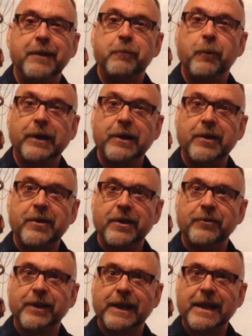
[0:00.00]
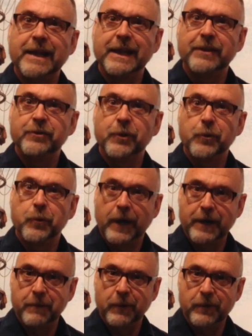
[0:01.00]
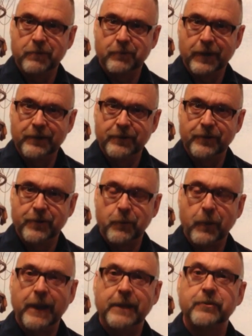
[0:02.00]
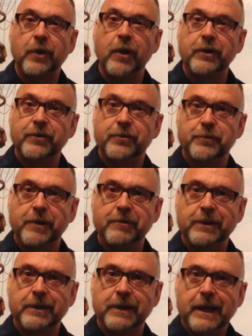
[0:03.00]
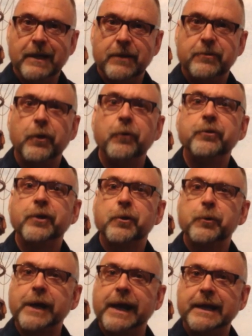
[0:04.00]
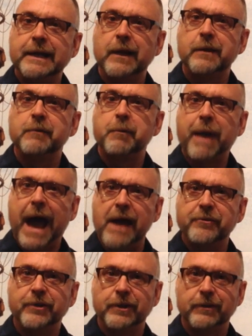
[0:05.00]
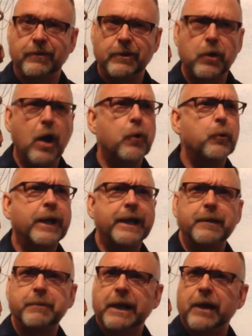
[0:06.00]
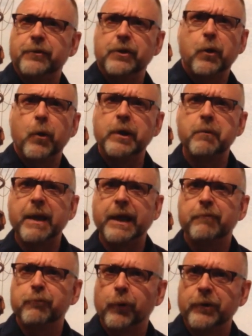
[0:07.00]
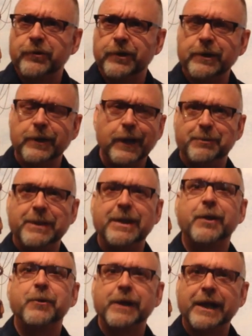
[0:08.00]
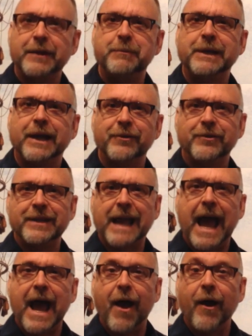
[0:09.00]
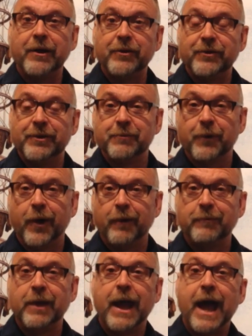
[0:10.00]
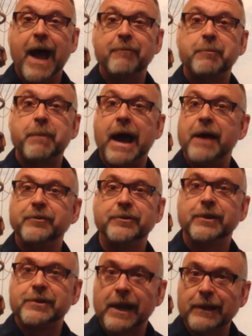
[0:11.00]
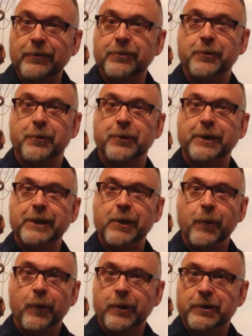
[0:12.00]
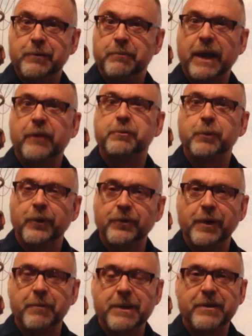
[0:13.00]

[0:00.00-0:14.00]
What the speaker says: One of the things that I think is so great about the Fringe is the way it's artist-driven. The shows are created out of a passion. They're not created because they're going to make a fortune, but they're created because the artists involved have a passion to tell a story or to explore something